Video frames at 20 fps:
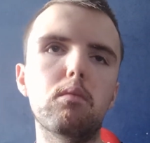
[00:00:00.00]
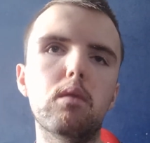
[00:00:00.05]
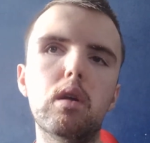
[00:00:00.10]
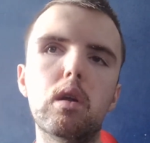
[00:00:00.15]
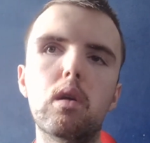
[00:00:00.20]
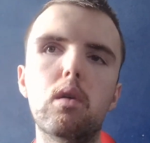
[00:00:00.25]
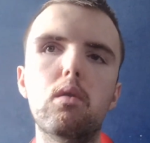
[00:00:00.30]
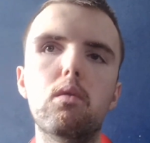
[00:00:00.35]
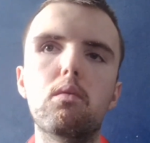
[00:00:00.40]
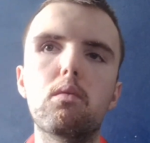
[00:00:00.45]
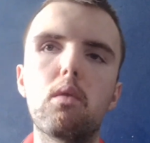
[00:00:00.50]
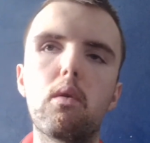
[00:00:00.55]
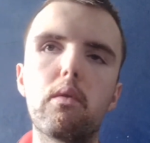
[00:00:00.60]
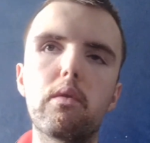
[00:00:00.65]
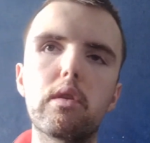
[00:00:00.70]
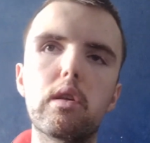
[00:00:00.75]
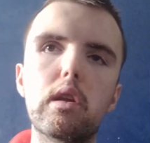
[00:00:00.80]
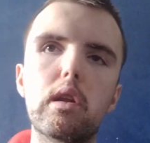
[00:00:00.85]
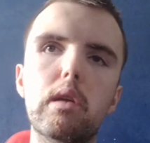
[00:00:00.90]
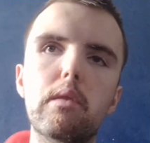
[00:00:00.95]
you know,
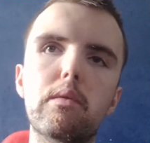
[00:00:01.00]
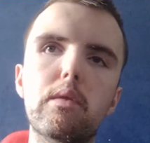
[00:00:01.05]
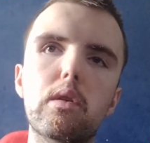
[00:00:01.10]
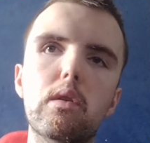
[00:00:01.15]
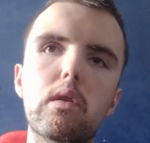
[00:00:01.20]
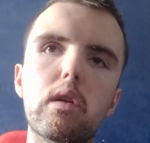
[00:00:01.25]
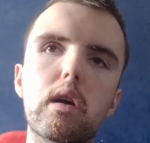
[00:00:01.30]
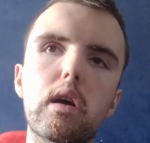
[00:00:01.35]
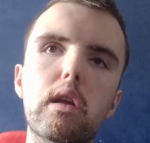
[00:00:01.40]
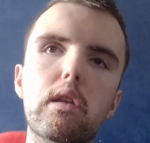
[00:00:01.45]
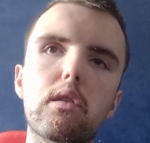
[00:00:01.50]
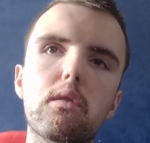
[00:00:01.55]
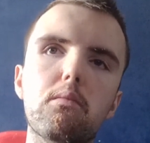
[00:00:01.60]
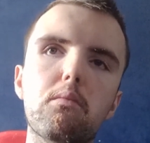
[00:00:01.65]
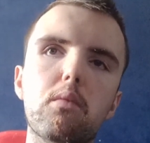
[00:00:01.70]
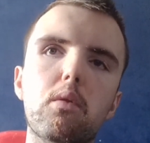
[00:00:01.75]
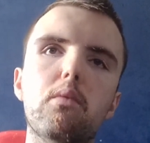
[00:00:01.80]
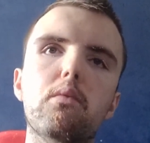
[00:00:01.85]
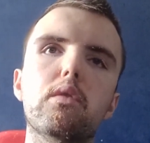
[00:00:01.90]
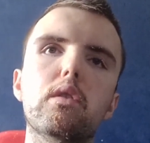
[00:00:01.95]
obviously giving you guys,
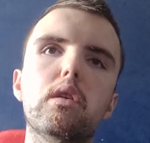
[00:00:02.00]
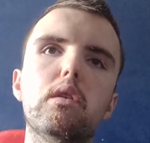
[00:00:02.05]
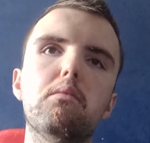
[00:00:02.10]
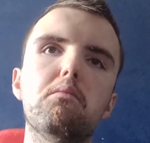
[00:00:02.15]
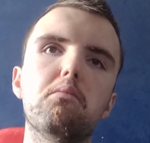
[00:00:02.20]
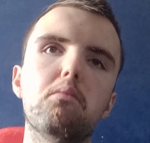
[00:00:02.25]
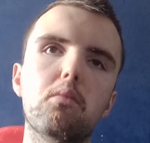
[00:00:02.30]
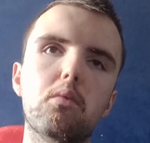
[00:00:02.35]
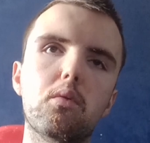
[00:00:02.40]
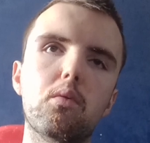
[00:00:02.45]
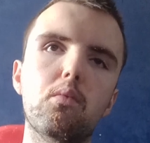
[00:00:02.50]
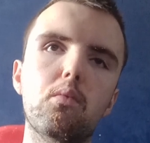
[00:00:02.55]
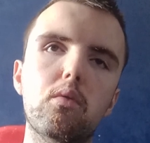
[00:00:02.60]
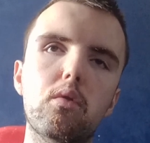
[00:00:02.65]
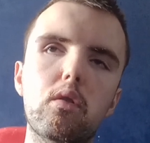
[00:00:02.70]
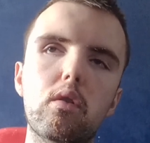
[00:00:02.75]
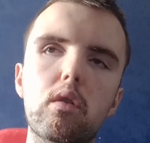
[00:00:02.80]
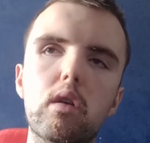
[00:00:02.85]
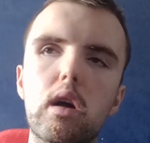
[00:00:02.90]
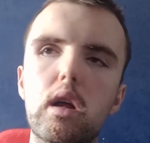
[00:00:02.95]
talking to
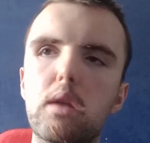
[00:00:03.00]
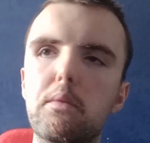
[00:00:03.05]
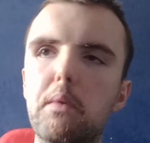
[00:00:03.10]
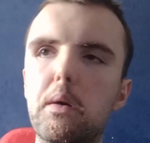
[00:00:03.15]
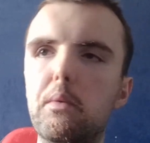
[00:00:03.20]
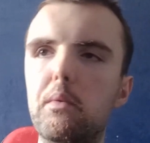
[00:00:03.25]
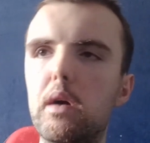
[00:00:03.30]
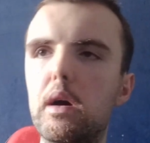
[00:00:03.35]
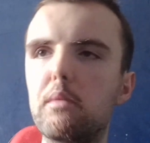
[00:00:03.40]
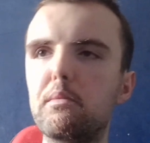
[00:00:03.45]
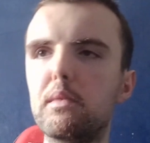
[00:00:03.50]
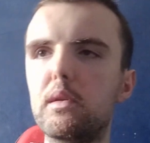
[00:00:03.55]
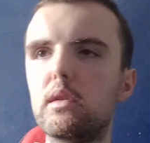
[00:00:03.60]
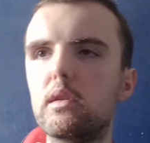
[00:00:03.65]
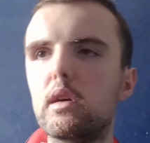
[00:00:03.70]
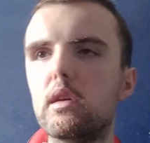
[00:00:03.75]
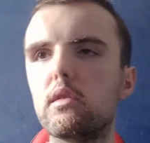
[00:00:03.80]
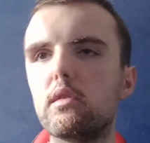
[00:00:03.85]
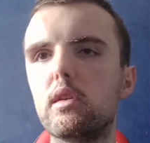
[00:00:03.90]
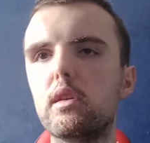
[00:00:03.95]
you guys about what happened
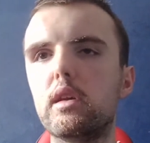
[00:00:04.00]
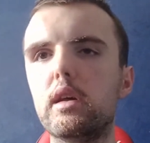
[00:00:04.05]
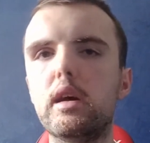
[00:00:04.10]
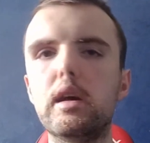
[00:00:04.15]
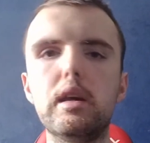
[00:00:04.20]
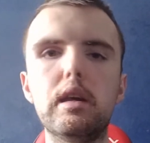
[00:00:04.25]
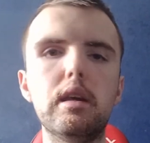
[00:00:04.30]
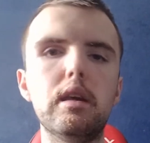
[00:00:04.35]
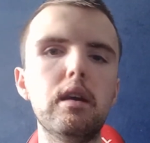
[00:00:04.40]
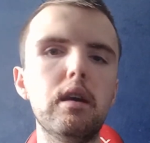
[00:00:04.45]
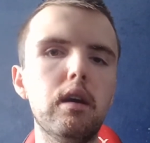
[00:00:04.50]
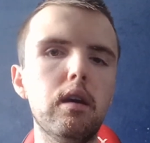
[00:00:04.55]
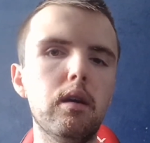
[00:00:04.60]
yesterday,